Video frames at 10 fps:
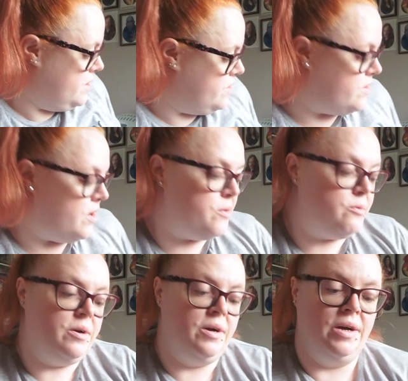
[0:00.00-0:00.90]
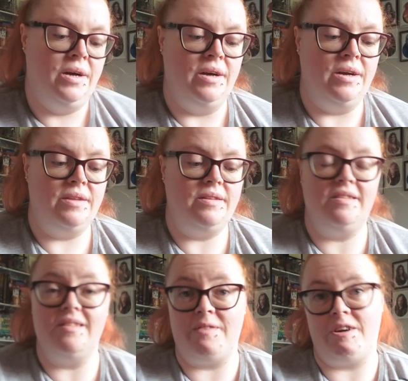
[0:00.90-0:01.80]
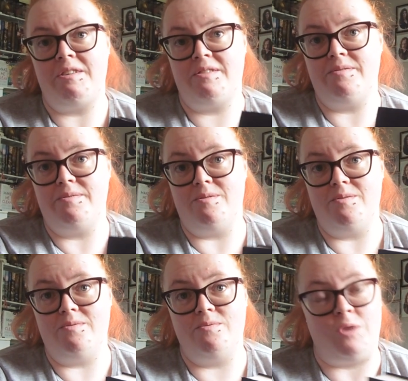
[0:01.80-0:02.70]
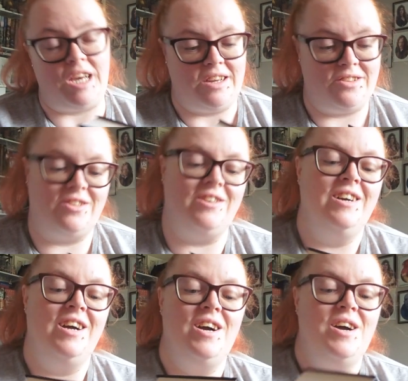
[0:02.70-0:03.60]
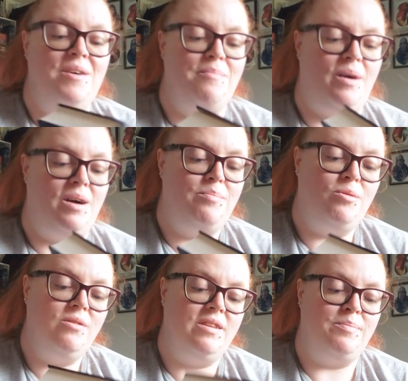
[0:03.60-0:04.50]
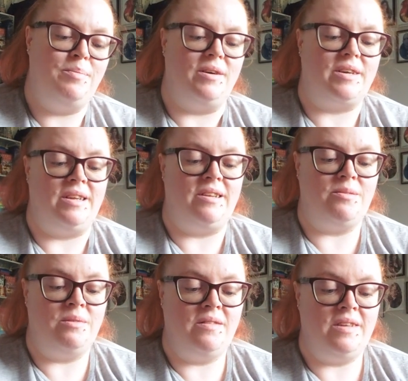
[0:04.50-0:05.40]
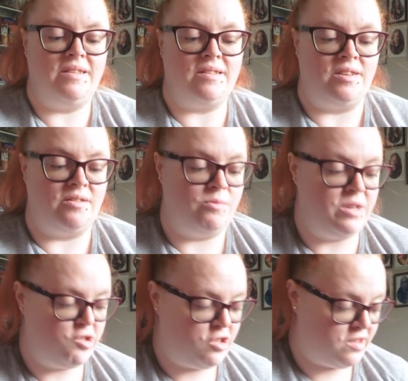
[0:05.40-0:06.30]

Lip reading: So this is very weird, but I bought this book, and it's one of these kind of witchy